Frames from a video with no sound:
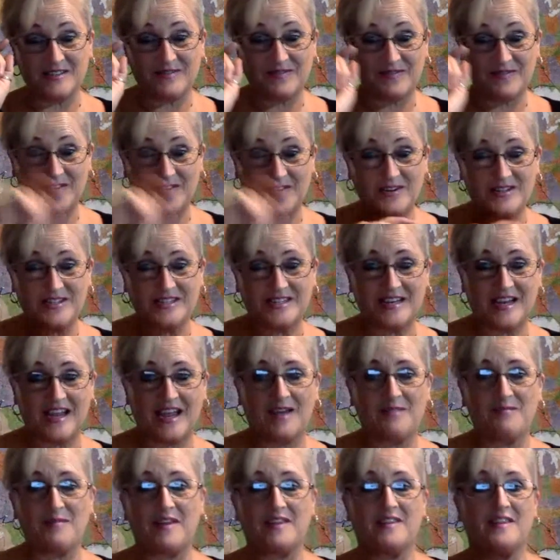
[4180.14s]
That's his
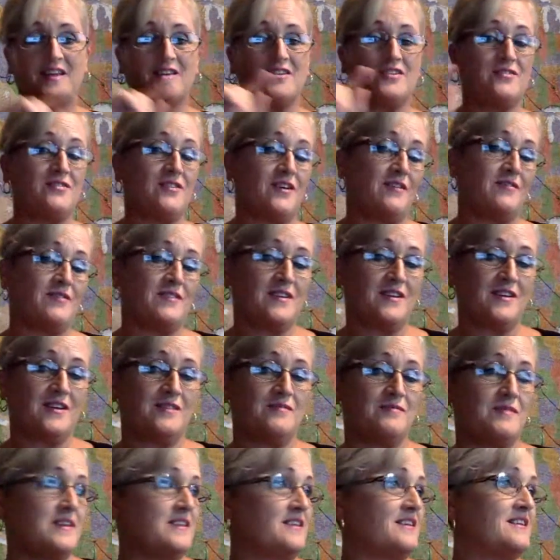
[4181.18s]
first name, and then
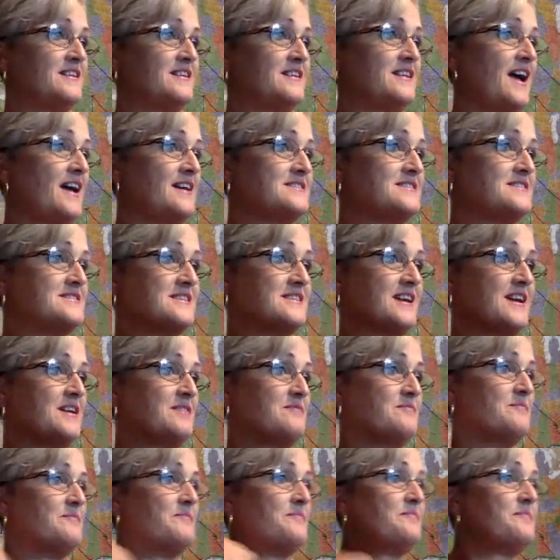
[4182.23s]
you have to give me the
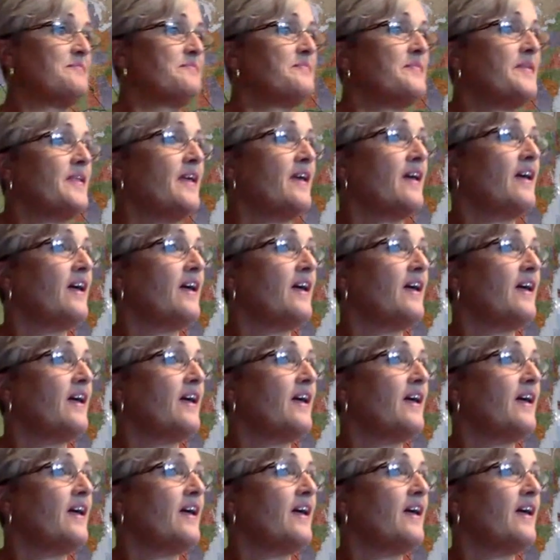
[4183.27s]
last name.